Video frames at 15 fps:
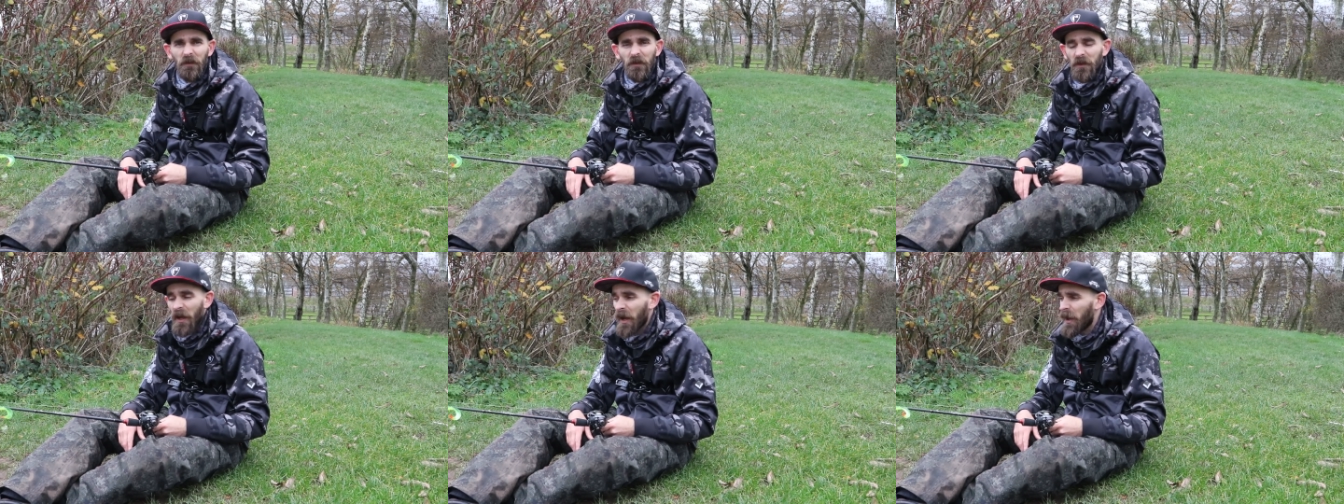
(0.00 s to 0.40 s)

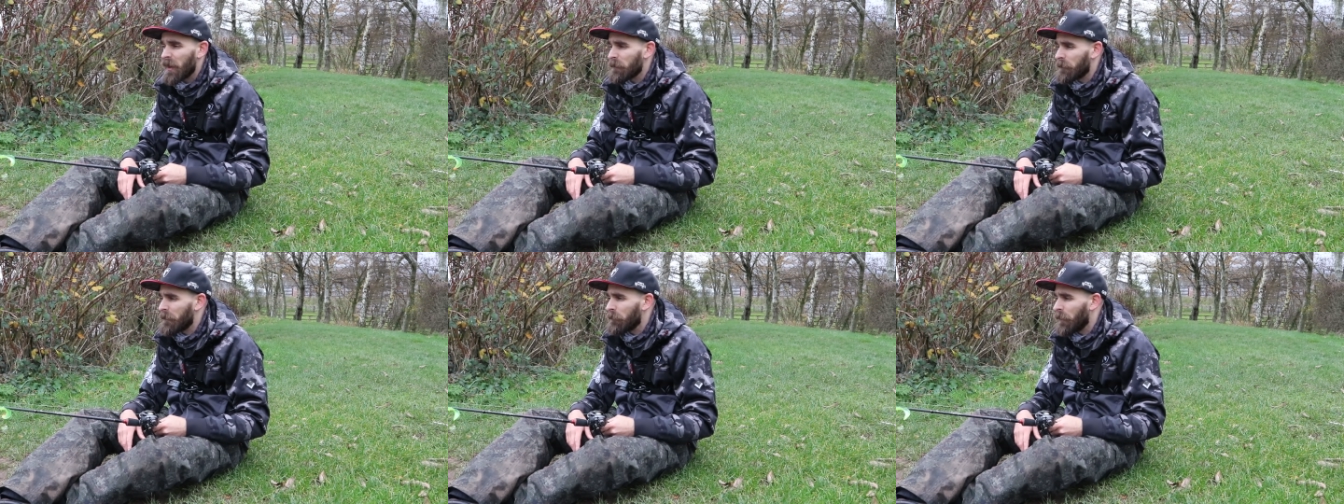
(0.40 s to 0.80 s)

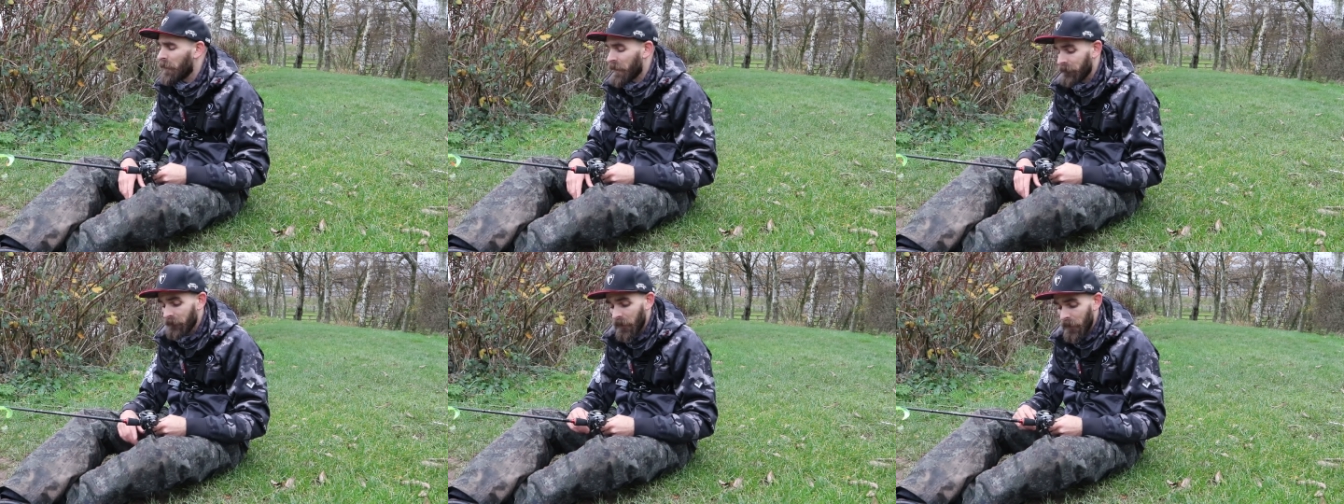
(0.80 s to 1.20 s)
So been
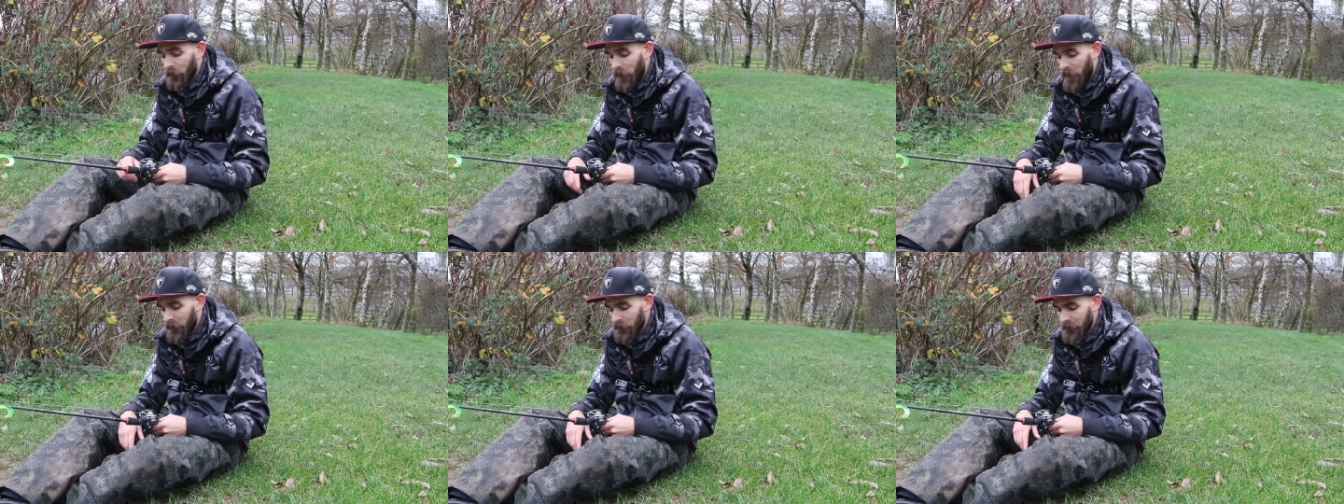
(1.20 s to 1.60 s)
working really
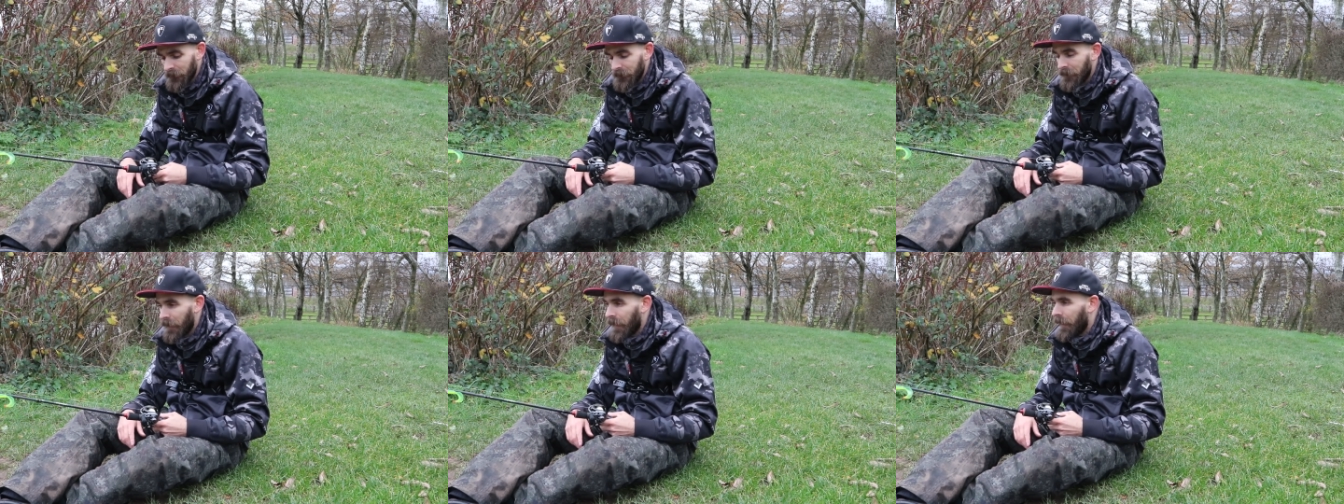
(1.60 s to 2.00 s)
well.
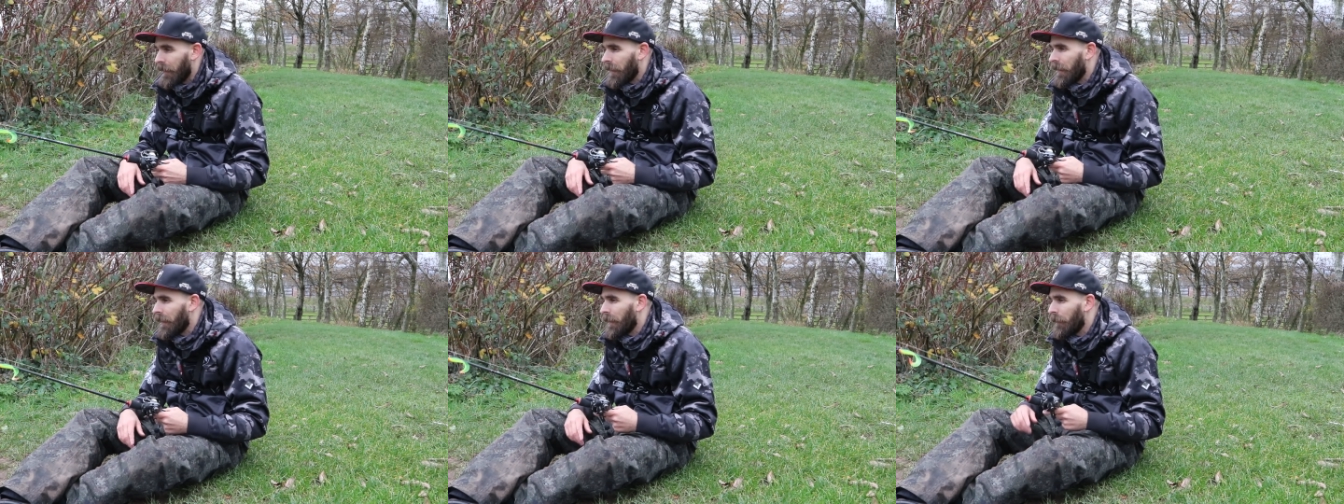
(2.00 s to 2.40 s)

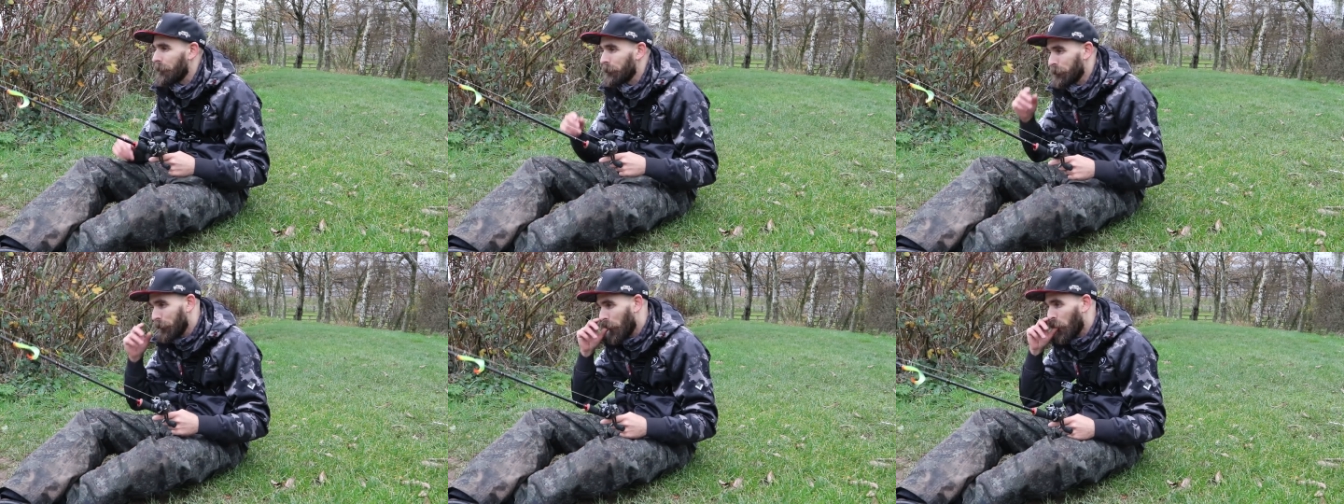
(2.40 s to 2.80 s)

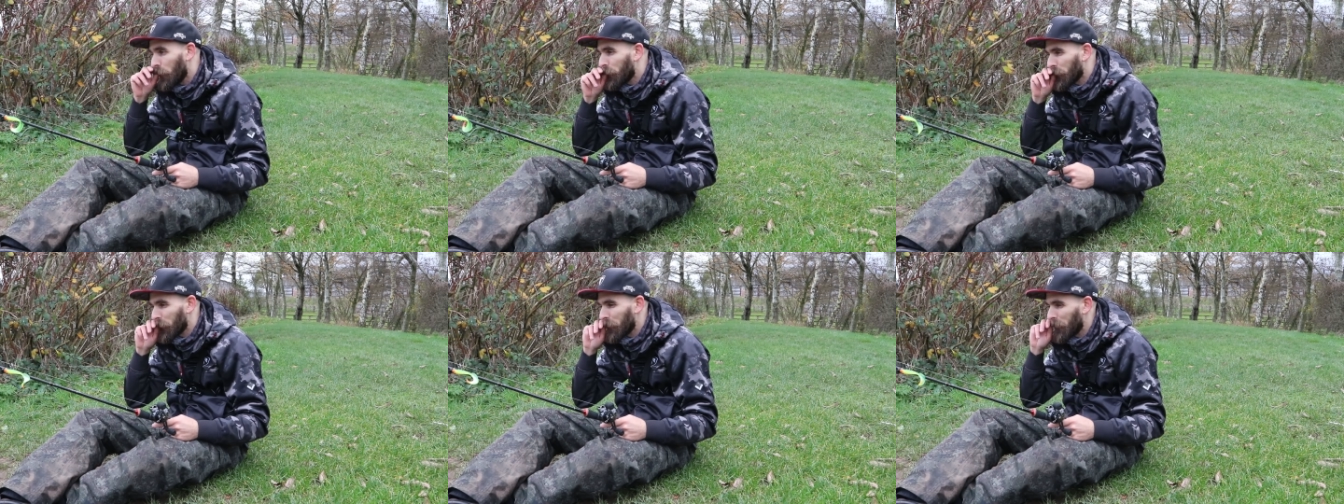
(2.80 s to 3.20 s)
But
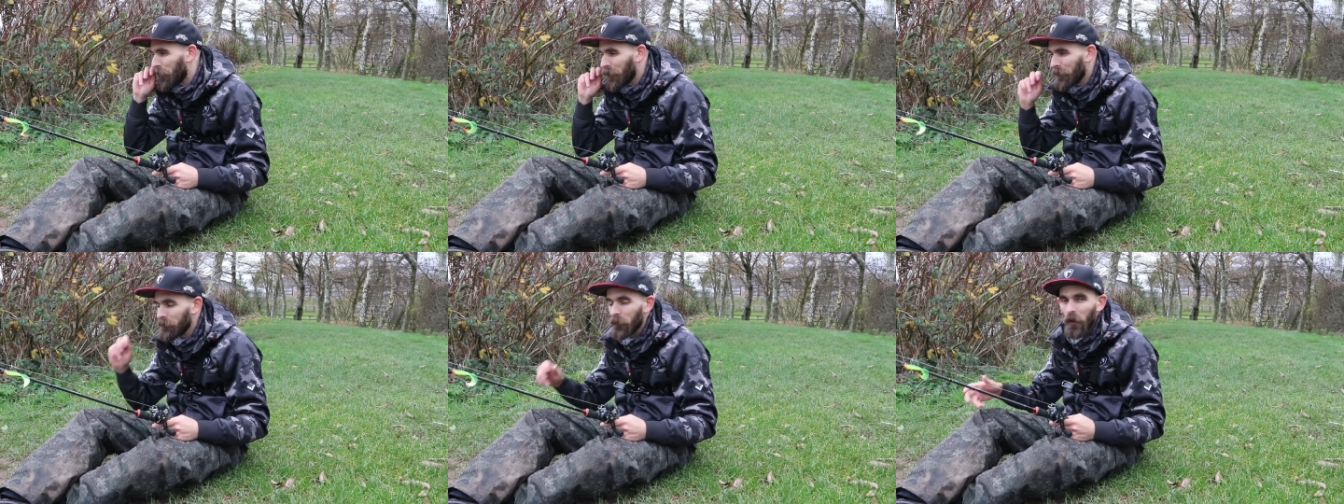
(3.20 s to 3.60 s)

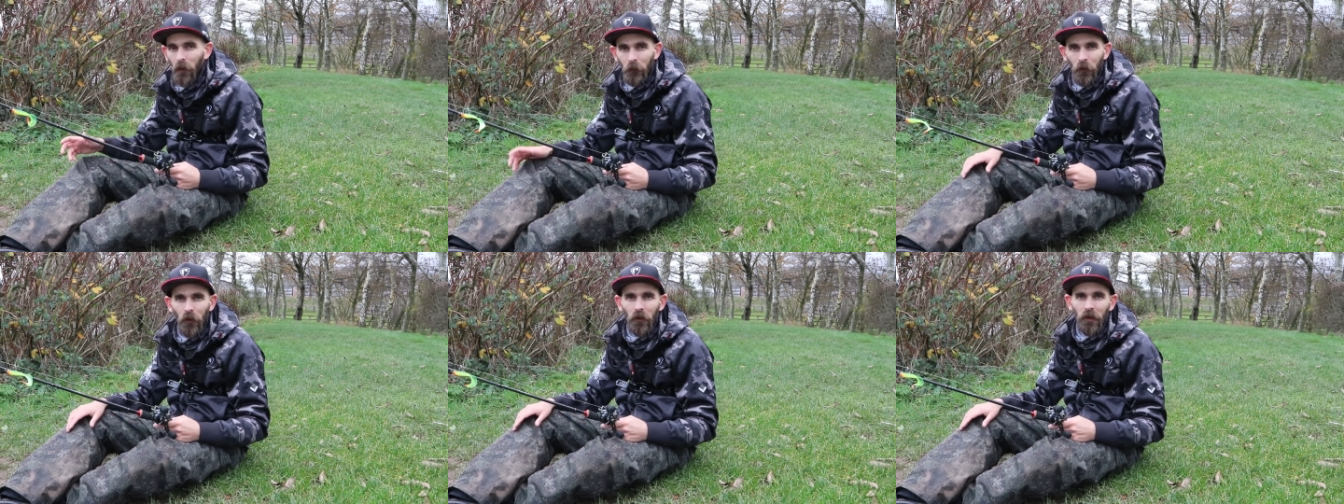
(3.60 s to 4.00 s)
more
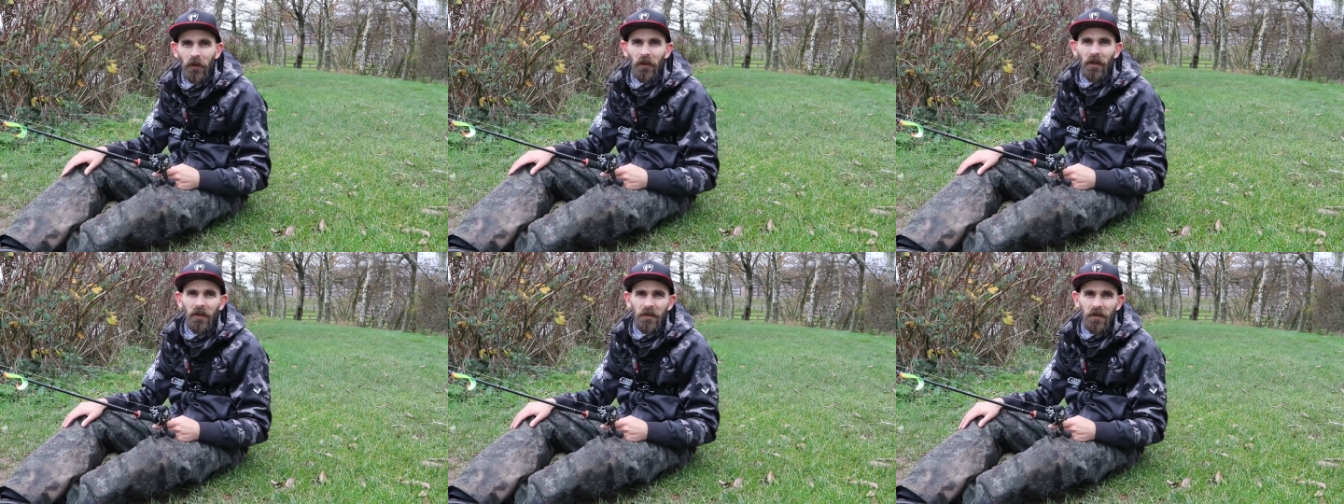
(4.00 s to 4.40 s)

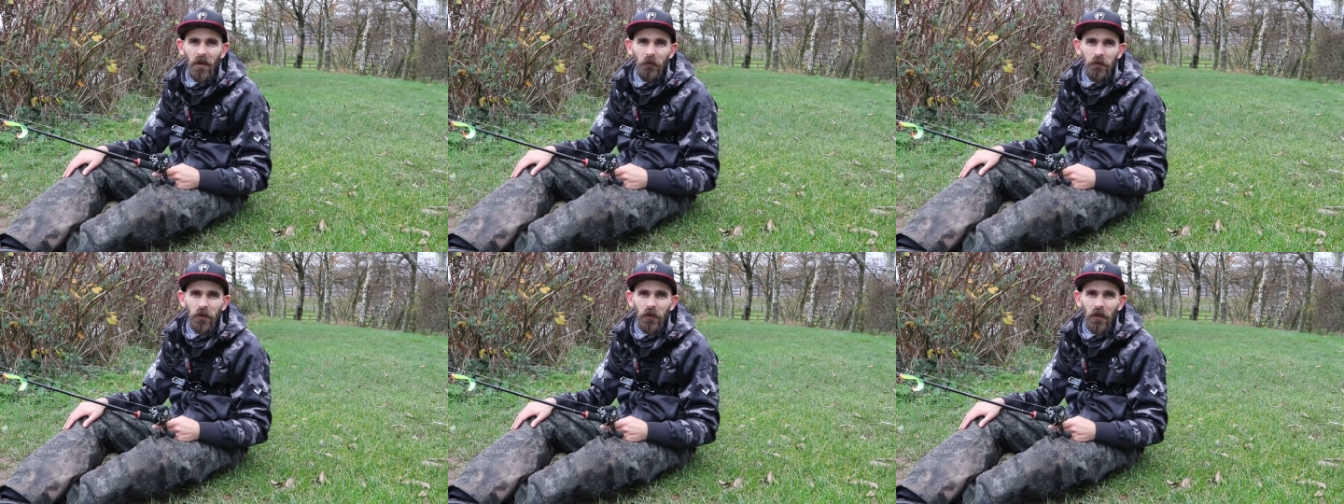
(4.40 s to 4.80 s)
importantly, let's
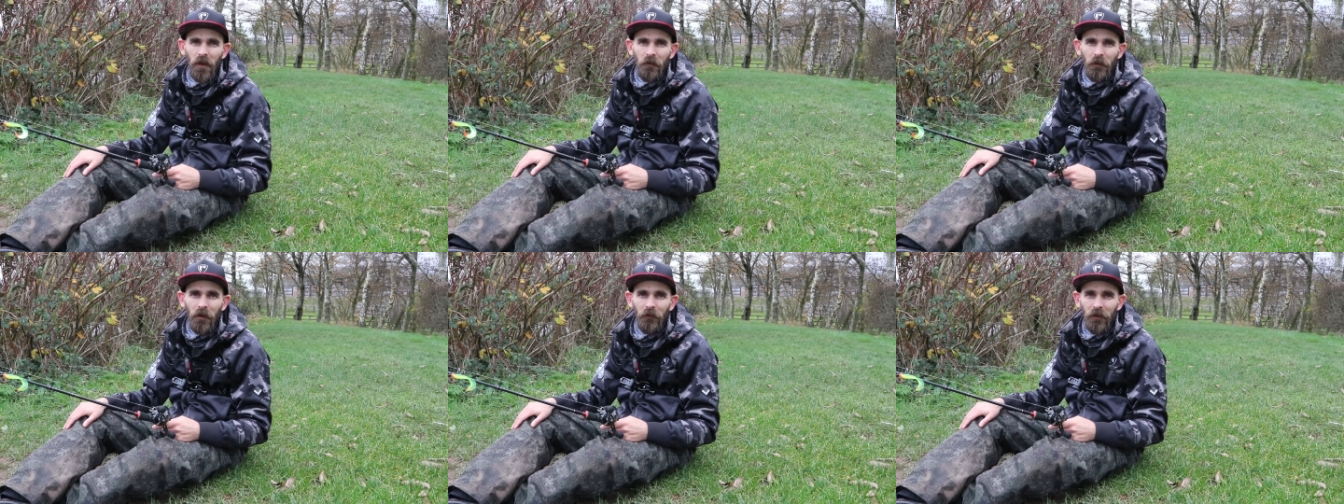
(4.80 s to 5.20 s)
start
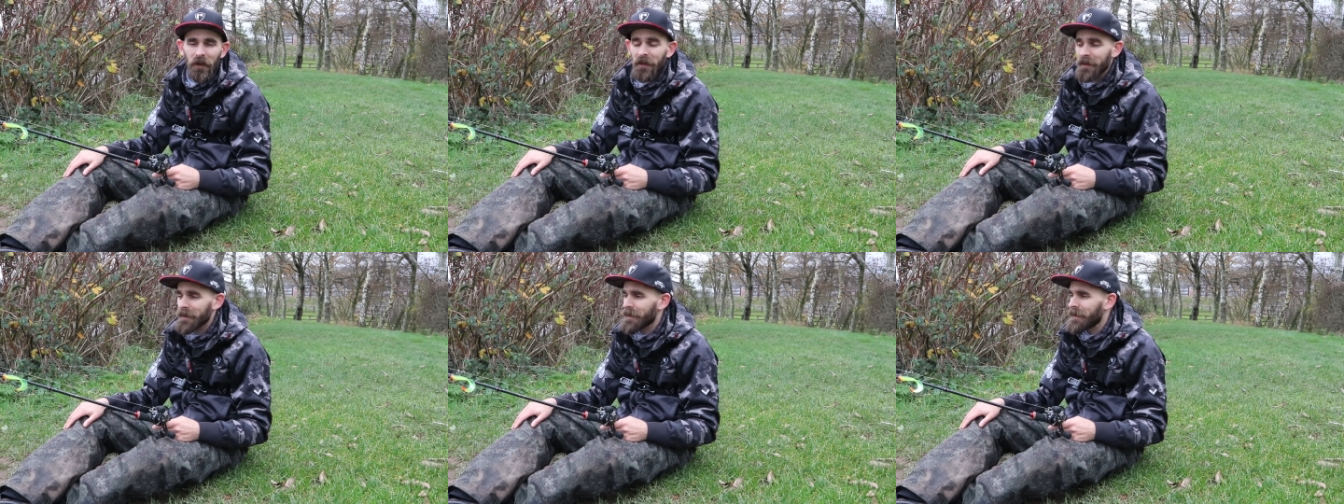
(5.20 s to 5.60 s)
talking about
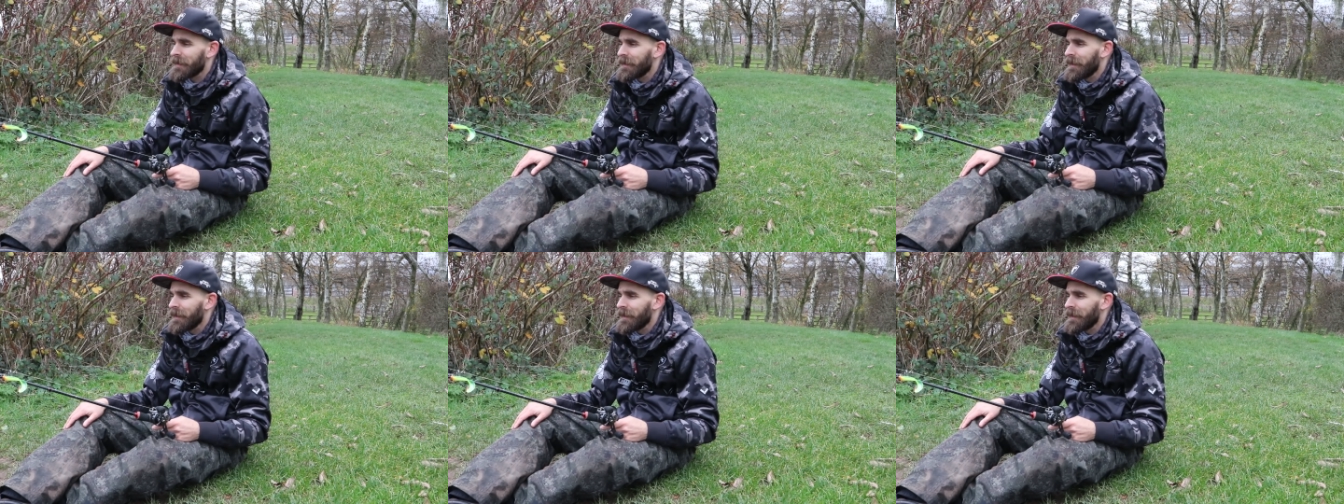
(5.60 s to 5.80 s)
this